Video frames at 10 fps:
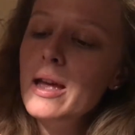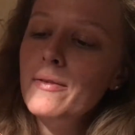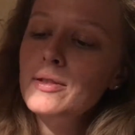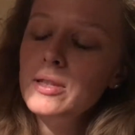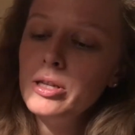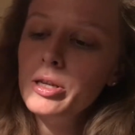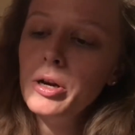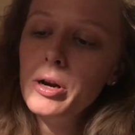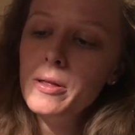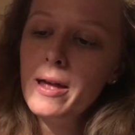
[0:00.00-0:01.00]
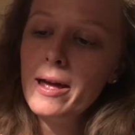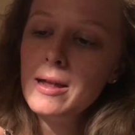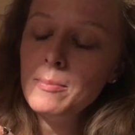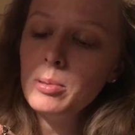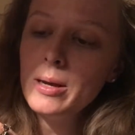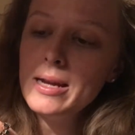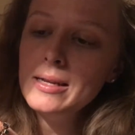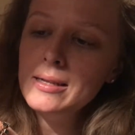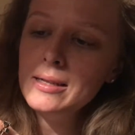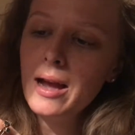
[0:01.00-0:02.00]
have secured that in place,